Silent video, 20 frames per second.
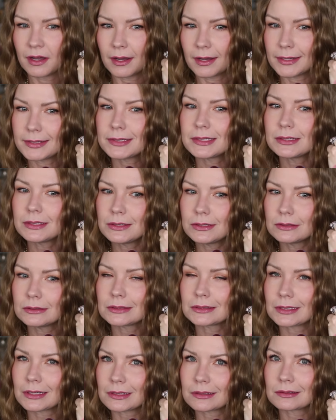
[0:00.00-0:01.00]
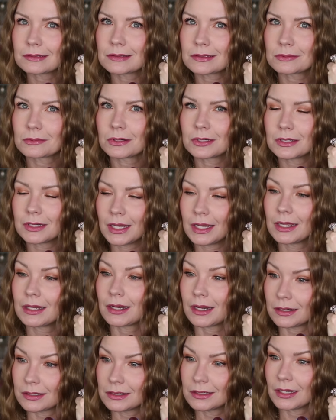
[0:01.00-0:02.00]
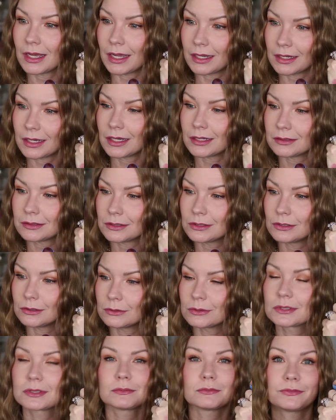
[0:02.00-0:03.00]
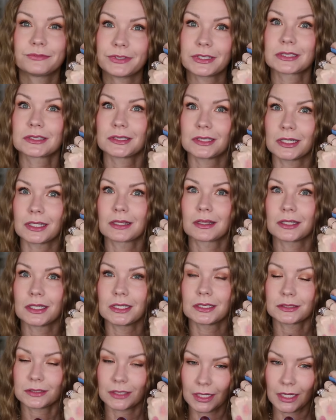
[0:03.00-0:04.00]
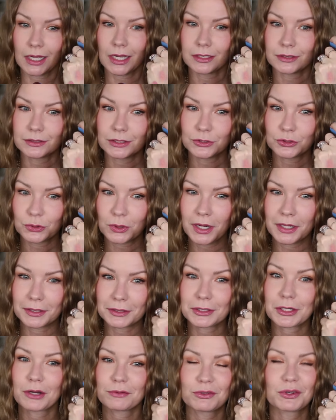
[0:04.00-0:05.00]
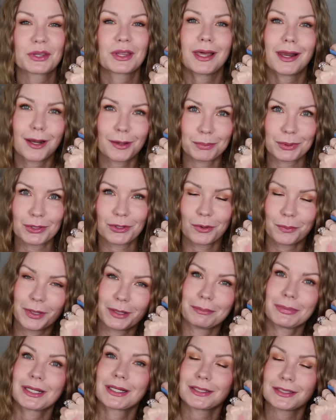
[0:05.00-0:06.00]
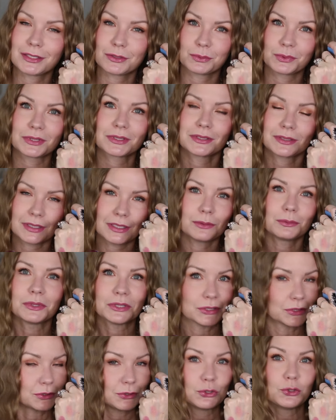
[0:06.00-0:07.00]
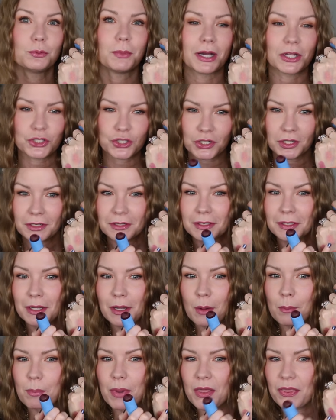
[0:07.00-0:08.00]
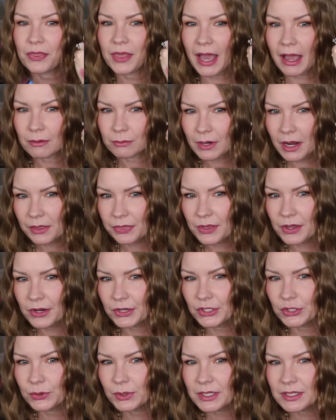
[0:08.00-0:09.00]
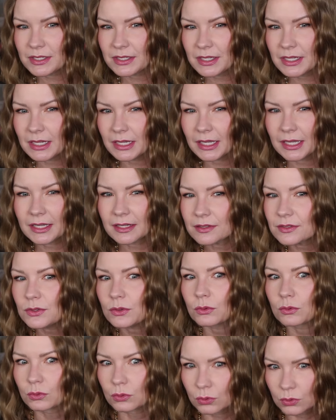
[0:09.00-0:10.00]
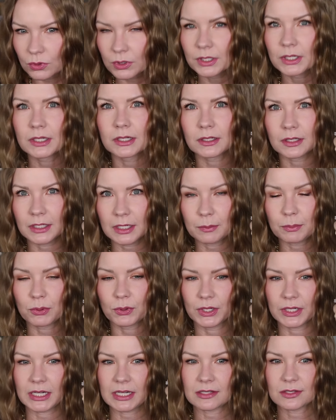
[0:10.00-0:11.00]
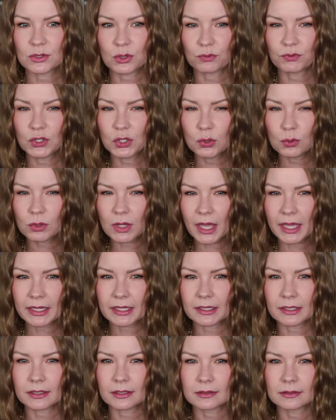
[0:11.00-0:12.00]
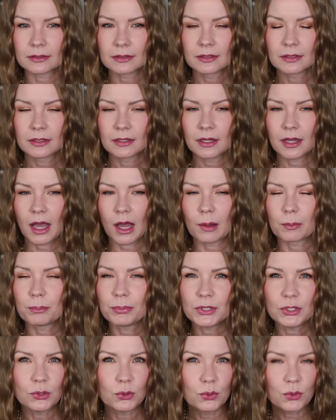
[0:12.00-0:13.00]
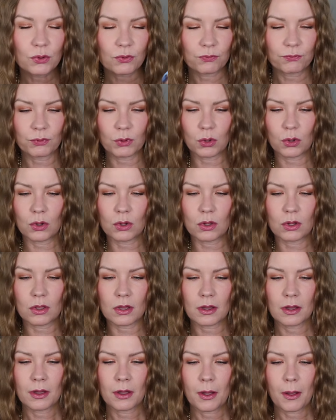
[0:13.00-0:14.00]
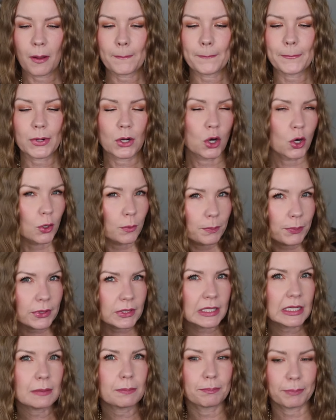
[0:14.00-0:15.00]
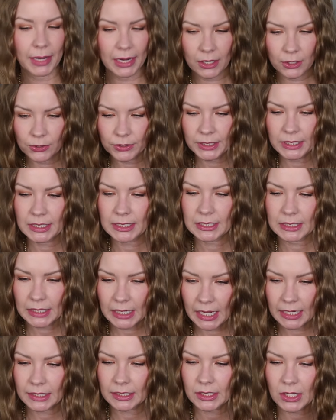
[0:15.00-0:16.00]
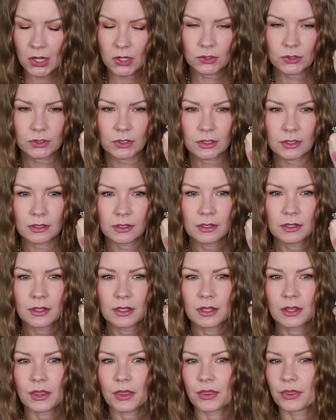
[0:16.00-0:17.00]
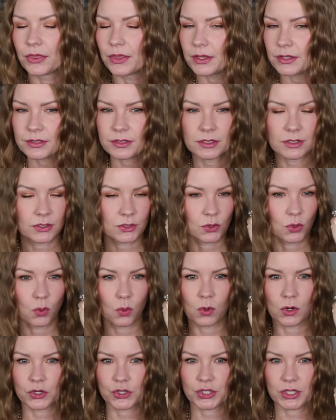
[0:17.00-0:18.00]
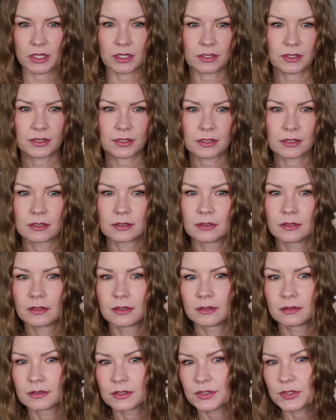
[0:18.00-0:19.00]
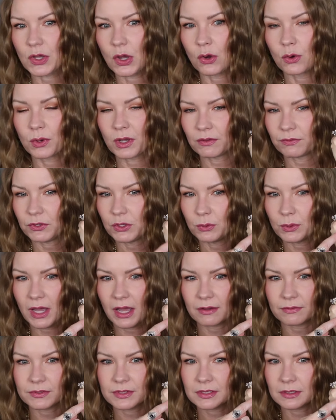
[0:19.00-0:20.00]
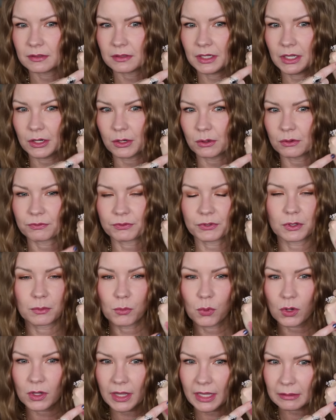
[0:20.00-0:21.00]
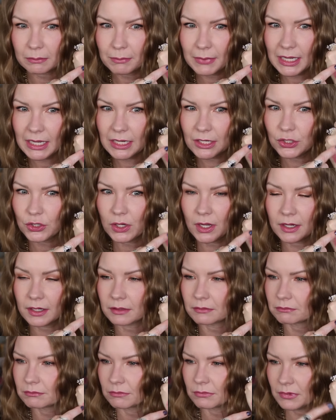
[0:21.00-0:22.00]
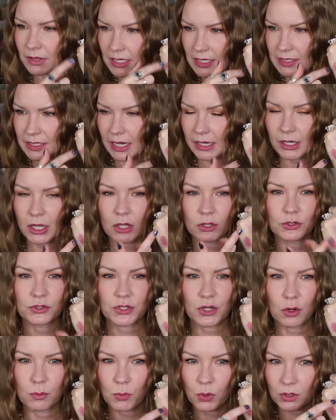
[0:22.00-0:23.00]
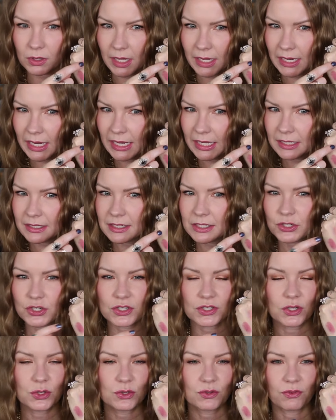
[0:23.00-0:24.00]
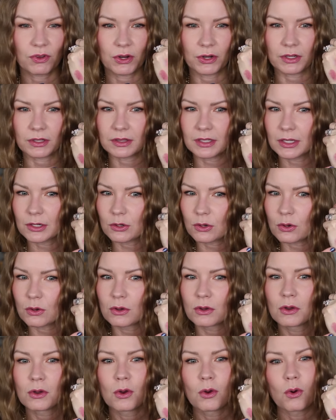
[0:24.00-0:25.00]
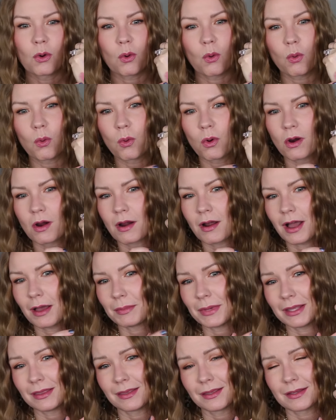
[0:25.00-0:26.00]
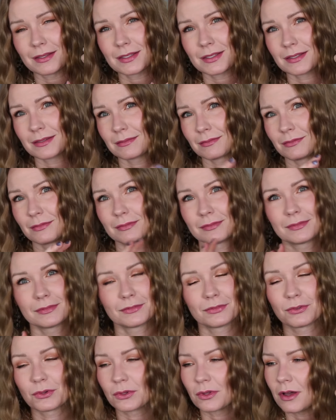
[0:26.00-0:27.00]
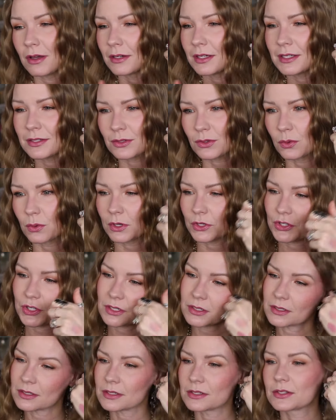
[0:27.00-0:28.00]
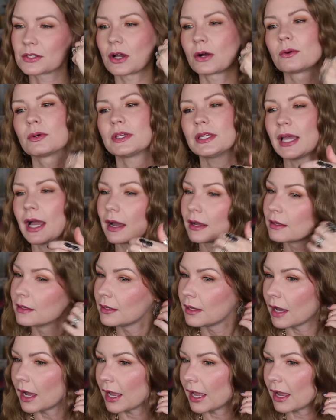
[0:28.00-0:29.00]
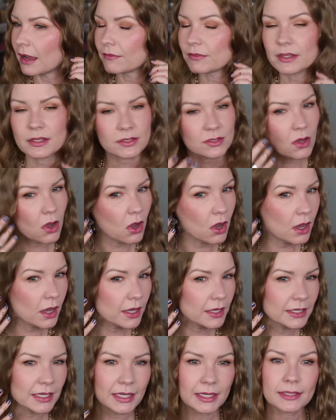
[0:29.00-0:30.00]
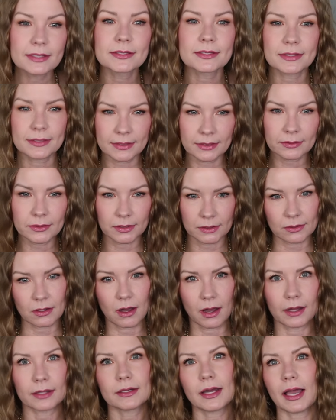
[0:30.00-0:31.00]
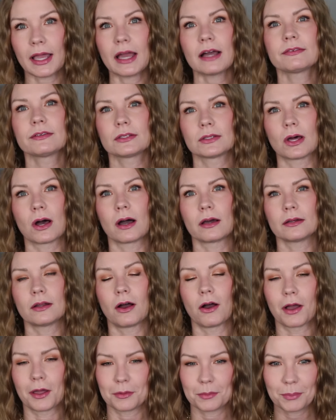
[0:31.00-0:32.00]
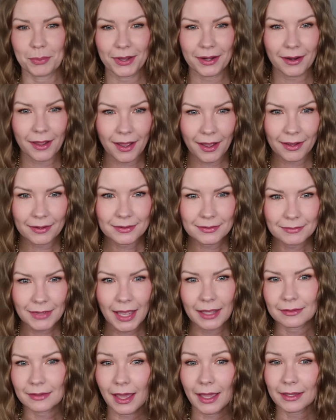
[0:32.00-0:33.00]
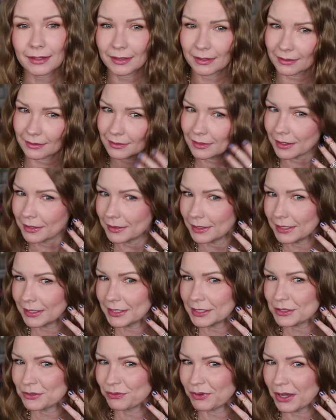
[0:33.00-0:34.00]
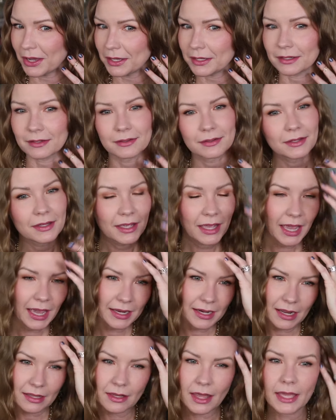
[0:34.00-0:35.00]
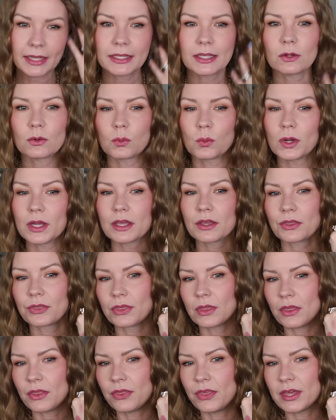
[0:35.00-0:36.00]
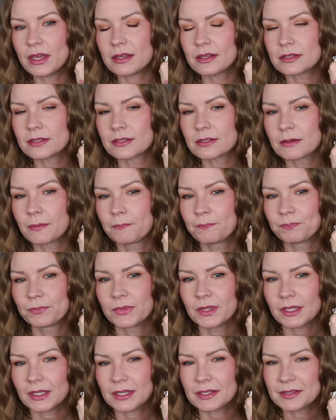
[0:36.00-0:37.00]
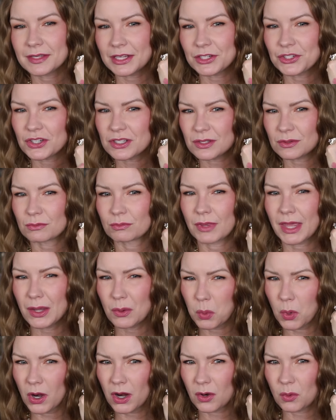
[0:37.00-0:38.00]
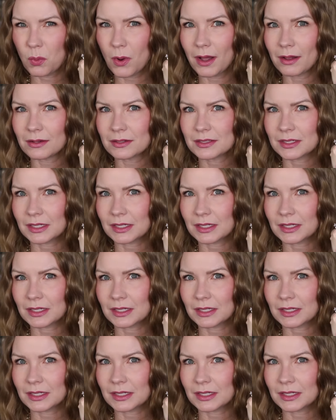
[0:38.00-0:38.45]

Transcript: I did do it like this one day and I did I had to do some fixing things. I had to try to cover that up a little bit because it was it was too much. But that right there you can see it's really pretty. So if you like a a beautiful purpley berry kind of color. This is gorgeous. So if you have, you know, if you're more like me and you gotta, these kind of colors go more light-handed, just use very little. Or, I mean, this full on is gorgeous. So yeah, I have this on. It's still a lot. I have a lot on, but I, I like it. I think it's fun. And I like it with this because they just, they work well